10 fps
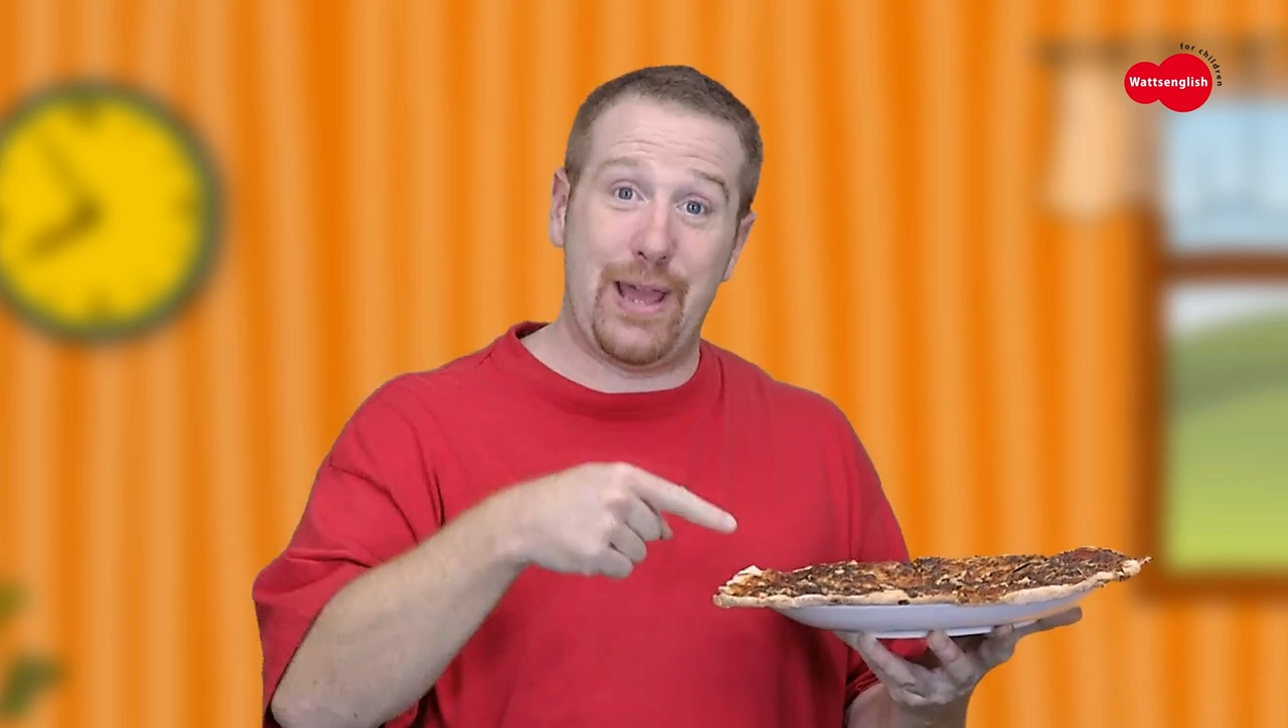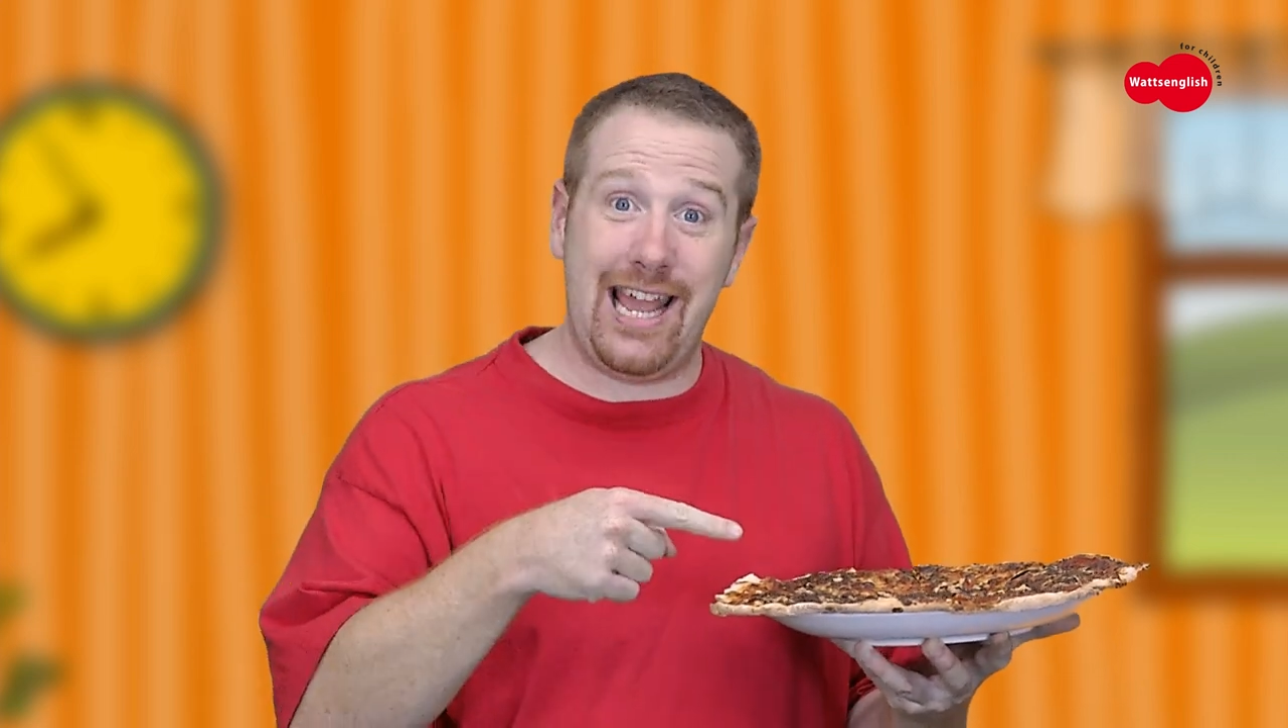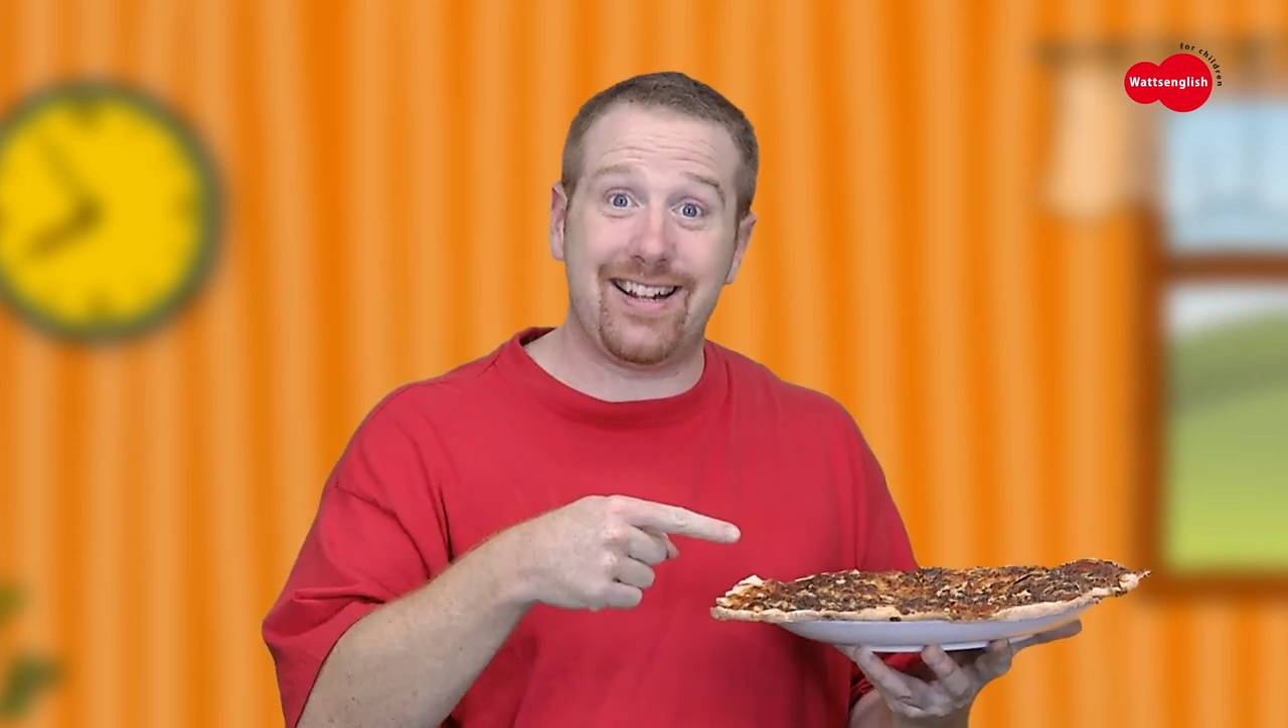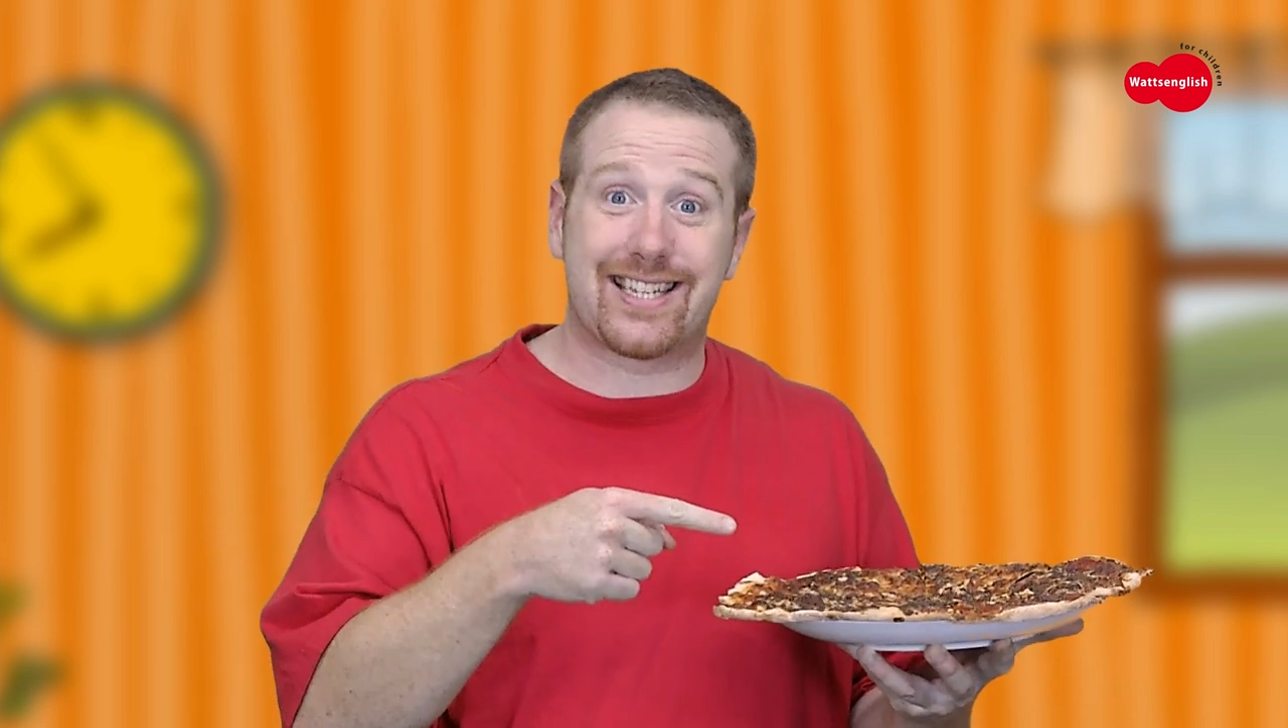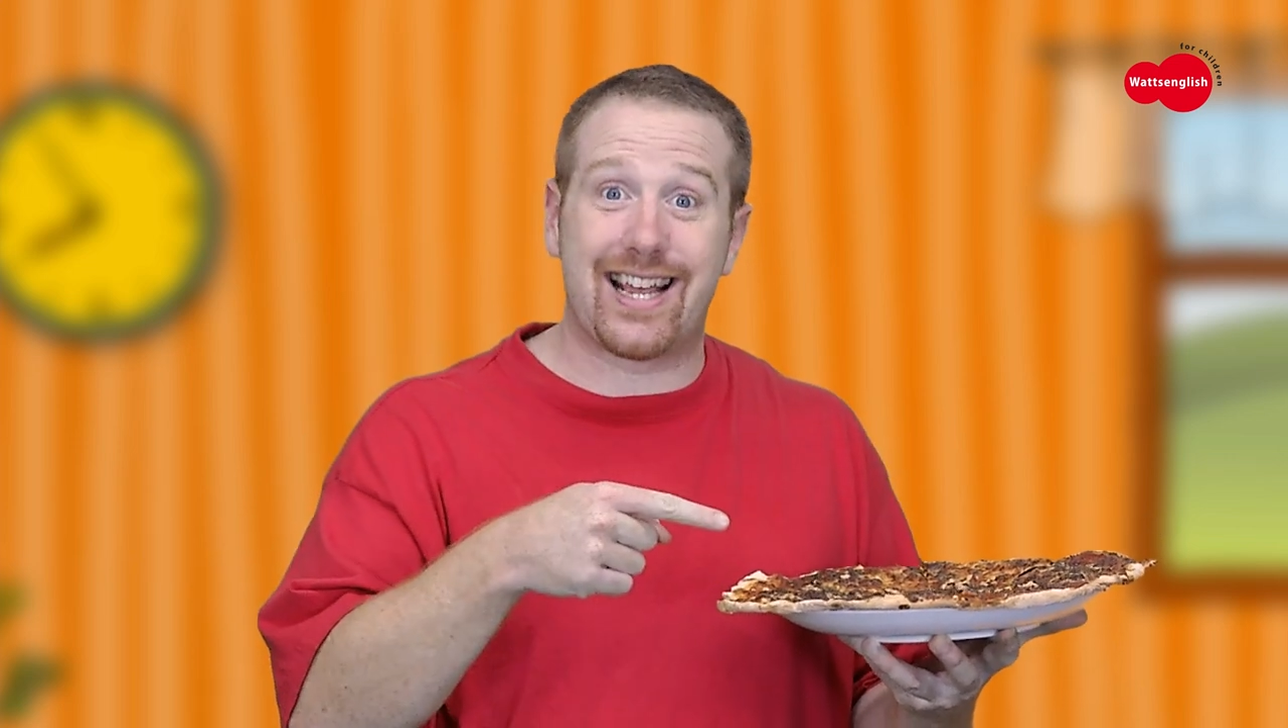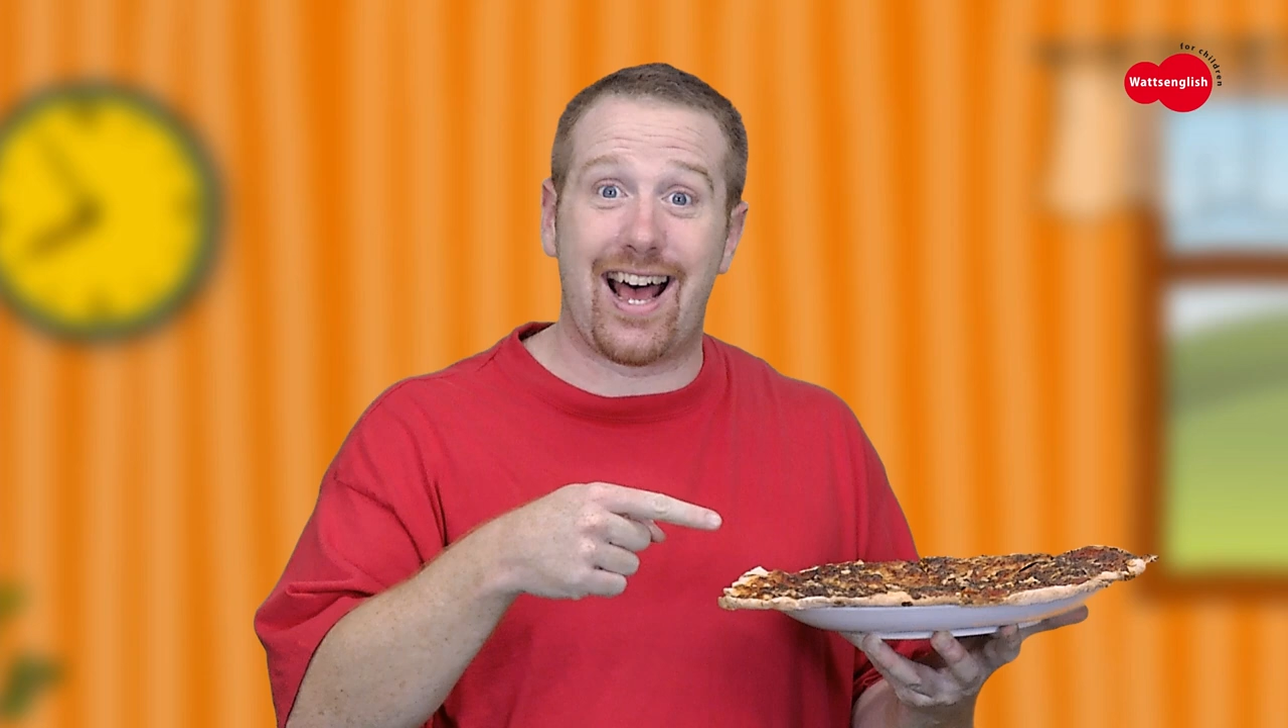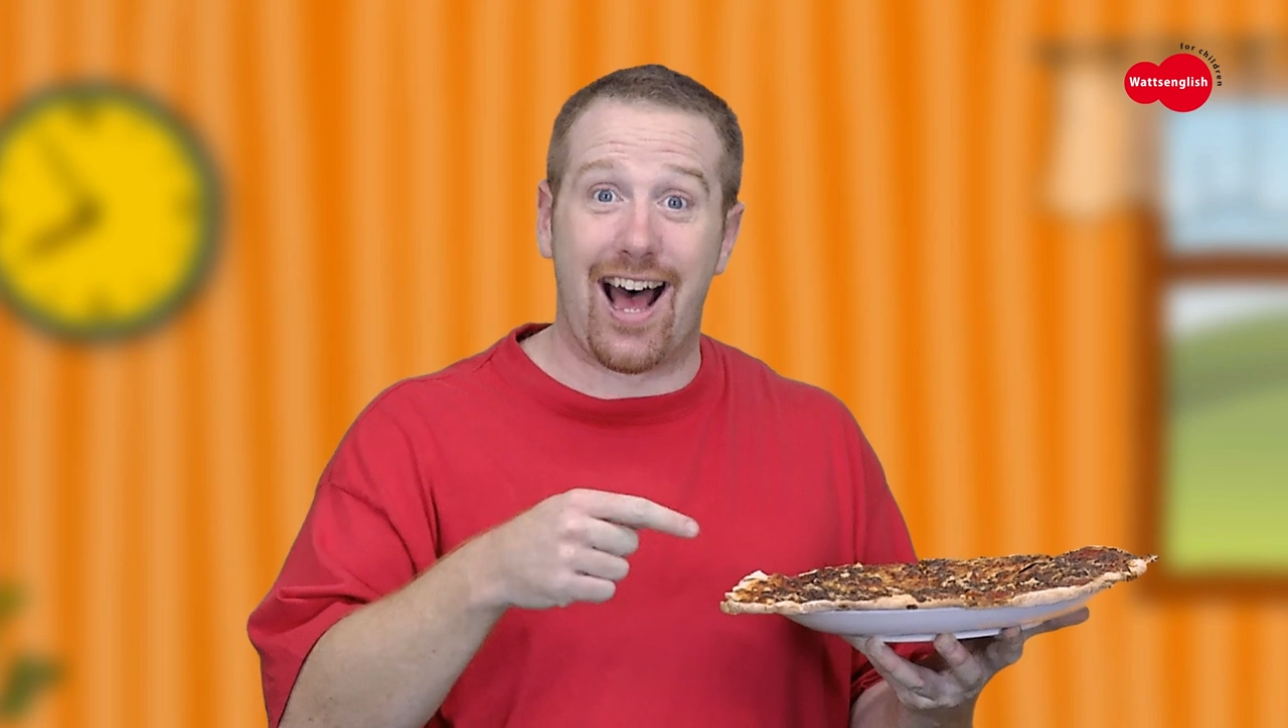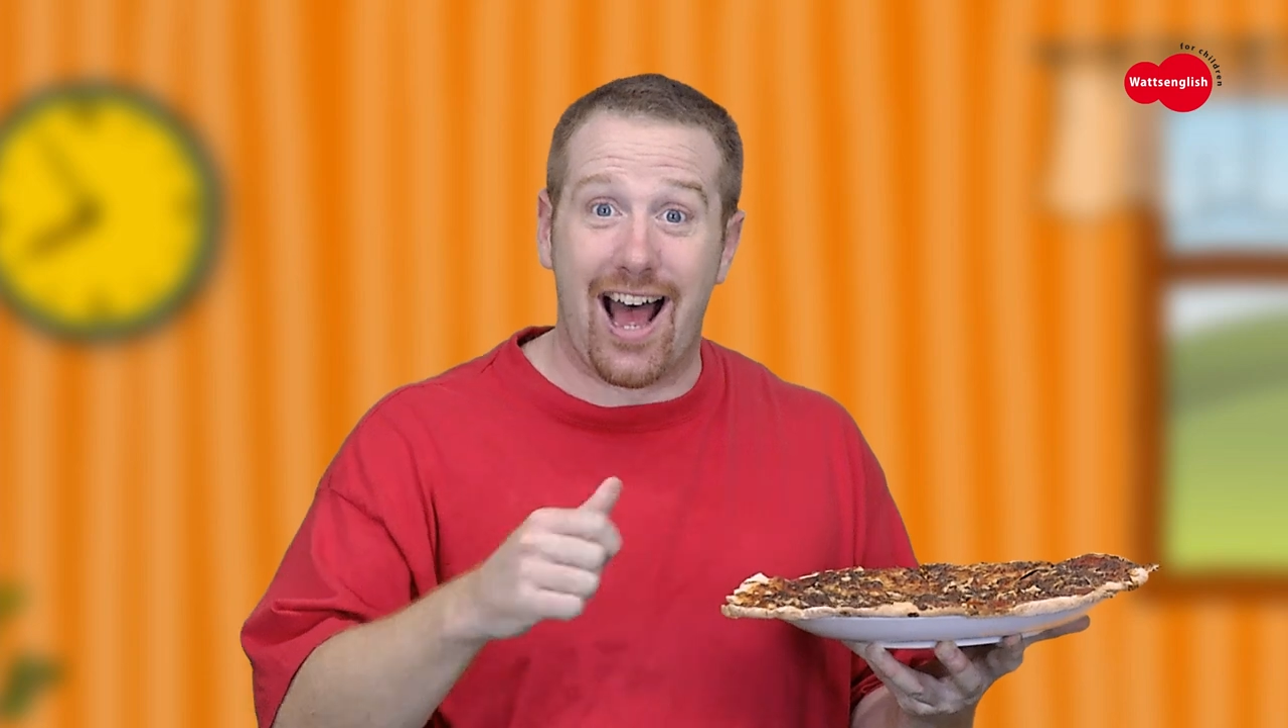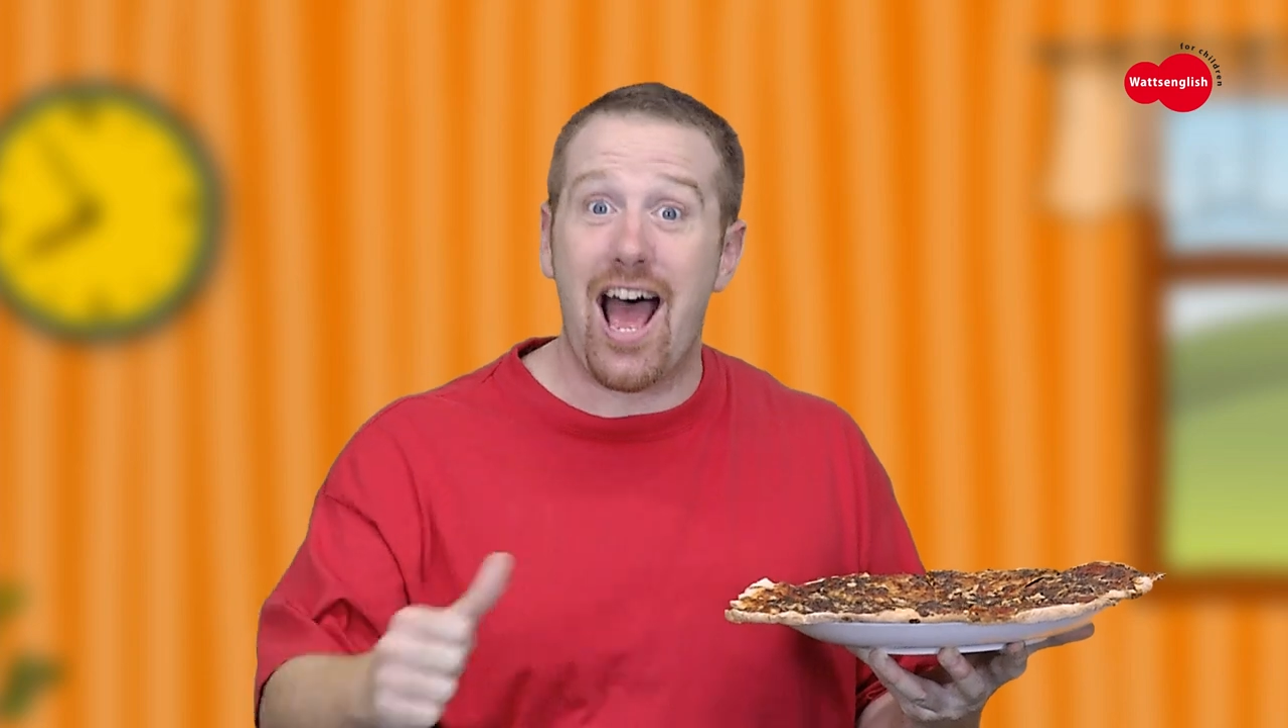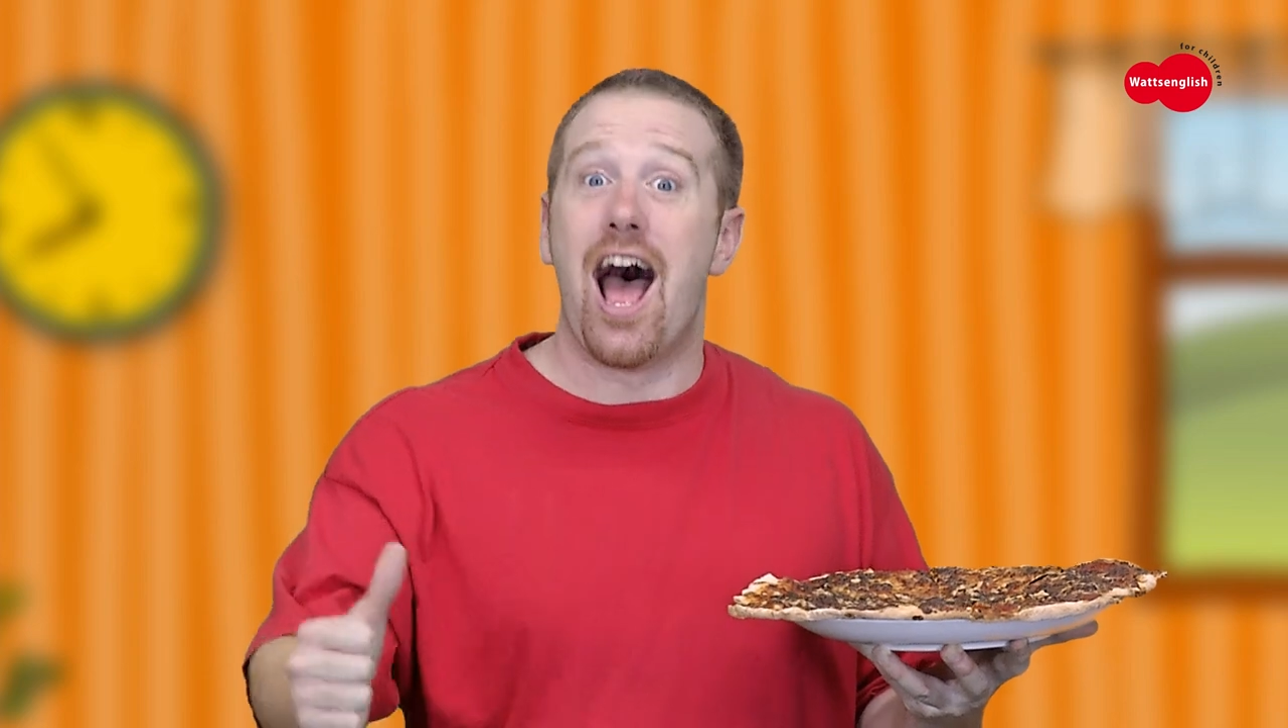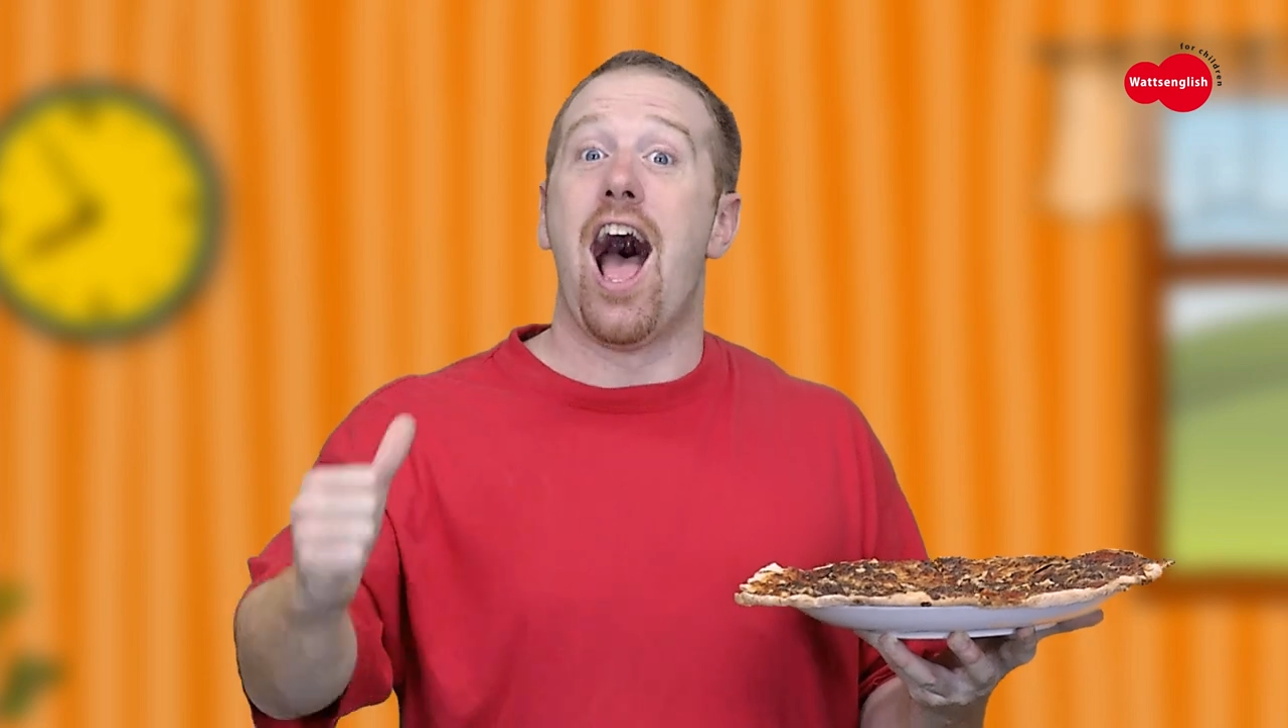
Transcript: pizza.